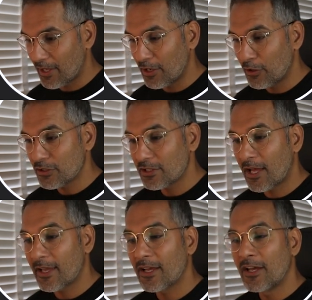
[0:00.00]
It looks
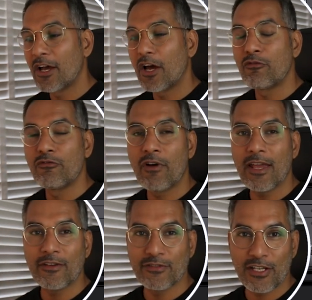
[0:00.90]
like a
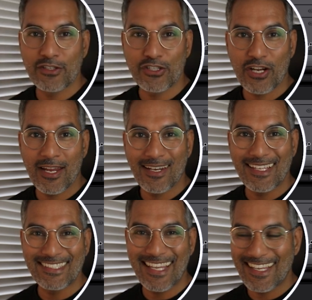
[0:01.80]
ray of sunshine
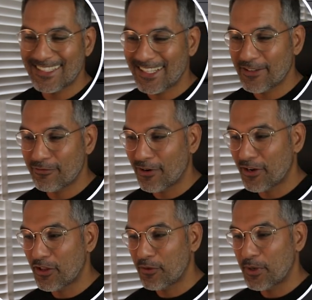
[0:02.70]
is hitting the
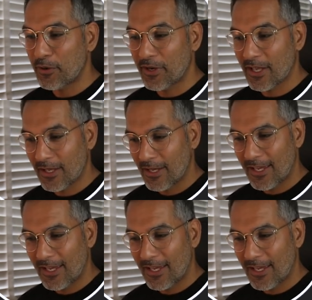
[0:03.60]
front of the building.